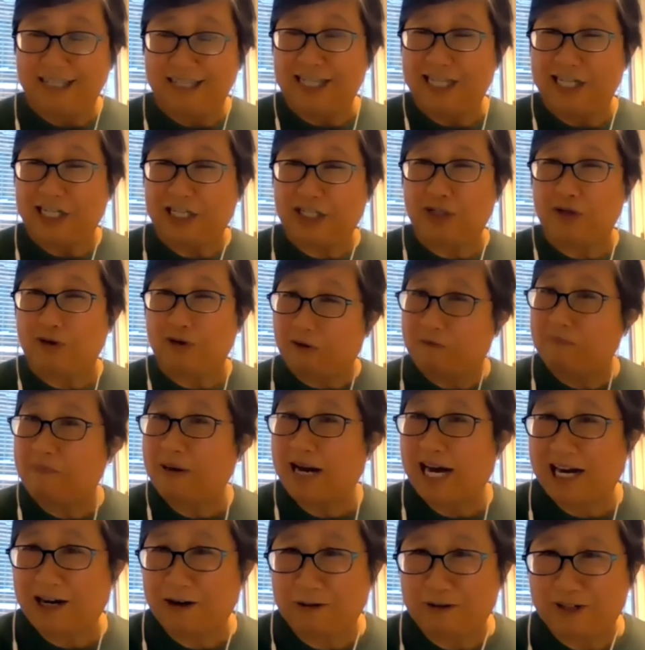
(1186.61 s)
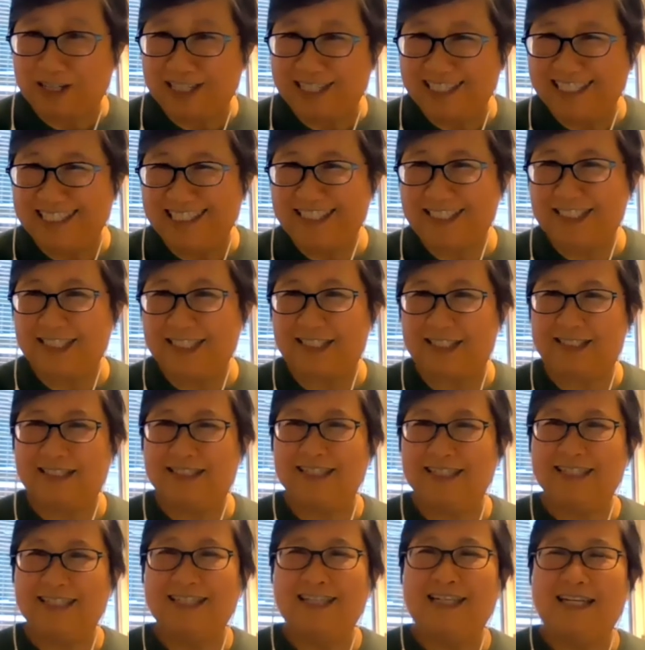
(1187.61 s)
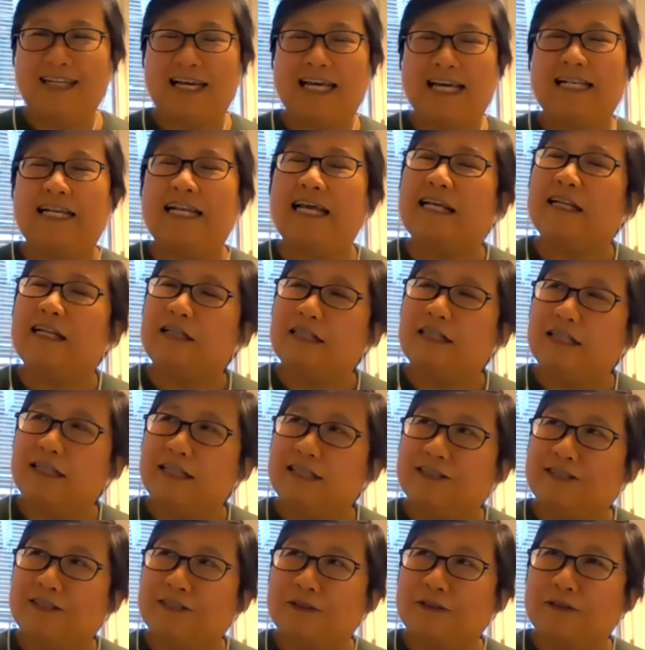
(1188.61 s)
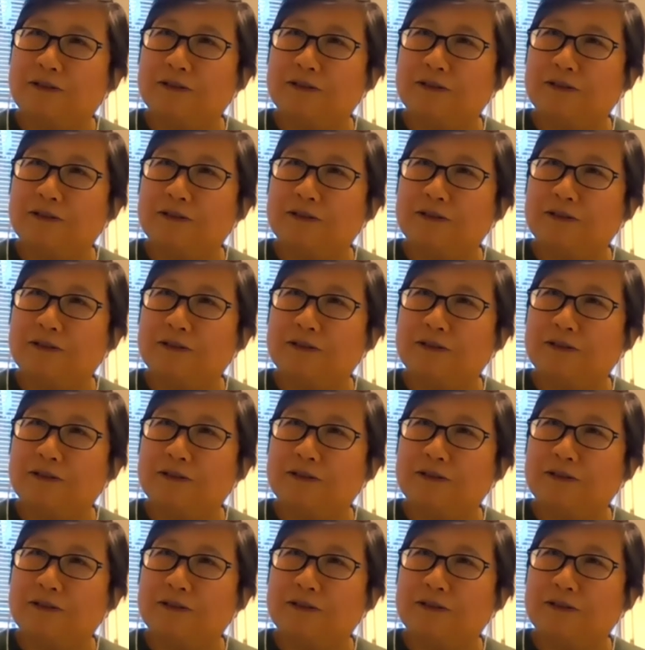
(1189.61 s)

issue of power, it's just and it's,